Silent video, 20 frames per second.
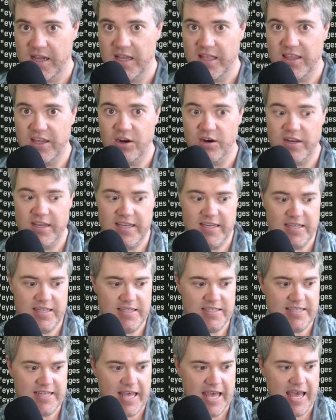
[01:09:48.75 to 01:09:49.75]
there
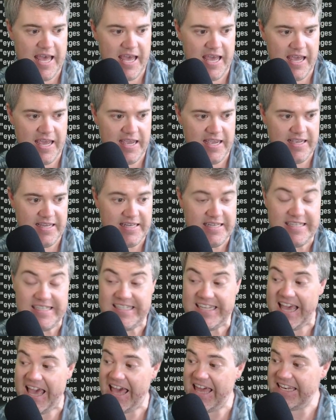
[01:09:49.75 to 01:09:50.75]
is a
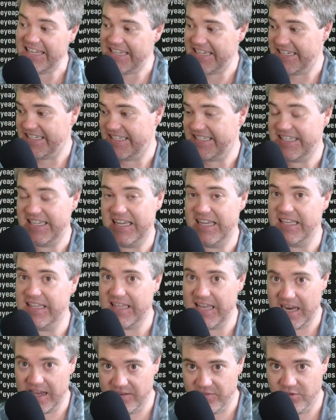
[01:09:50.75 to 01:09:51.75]
tendency
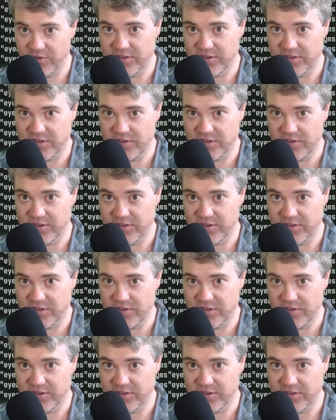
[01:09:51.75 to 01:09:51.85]
that I've